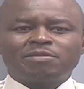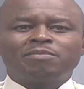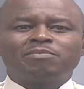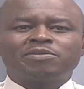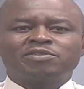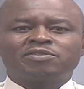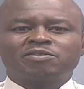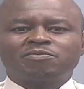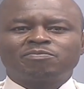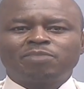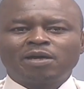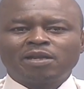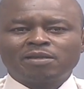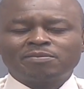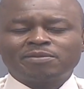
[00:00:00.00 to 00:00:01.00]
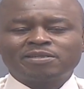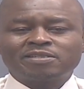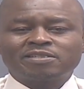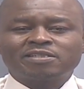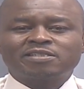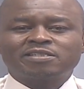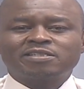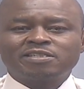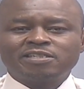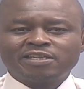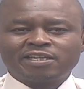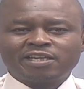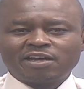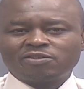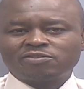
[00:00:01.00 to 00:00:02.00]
members of parliament sneak